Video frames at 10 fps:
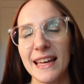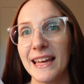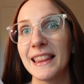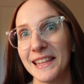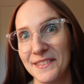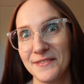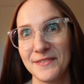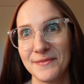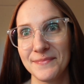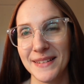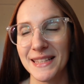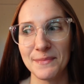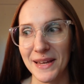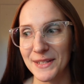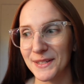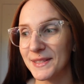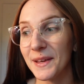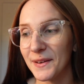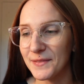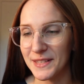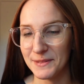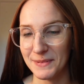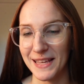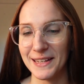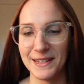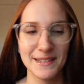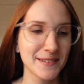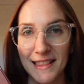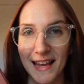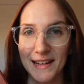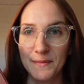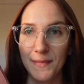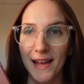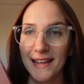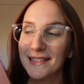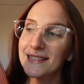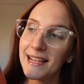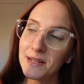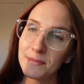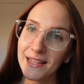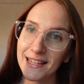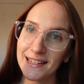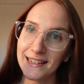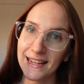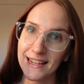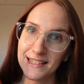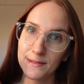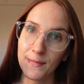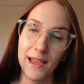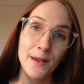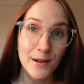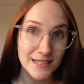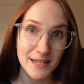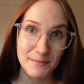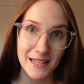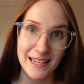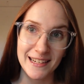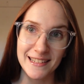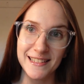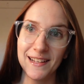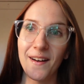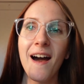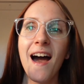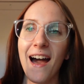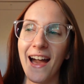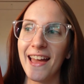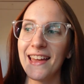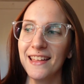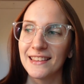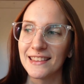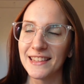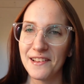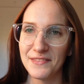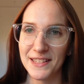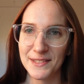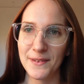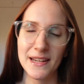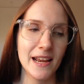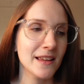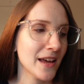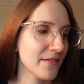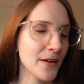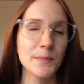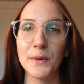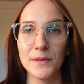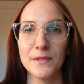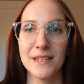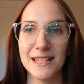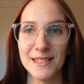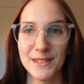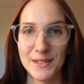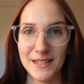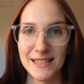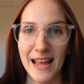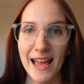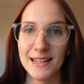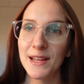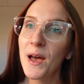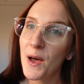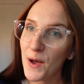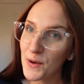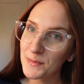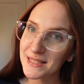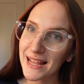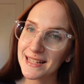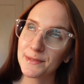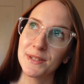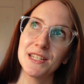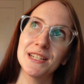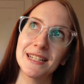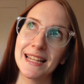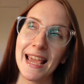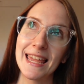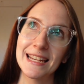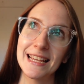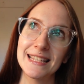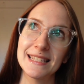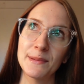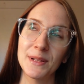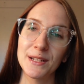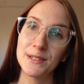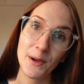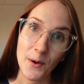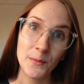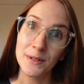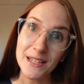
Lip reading: live in the pages of this planner. And then my second planner is my content planner. So I love this one. And I found both of these just at HomeSense, which here in Canada is similar to Home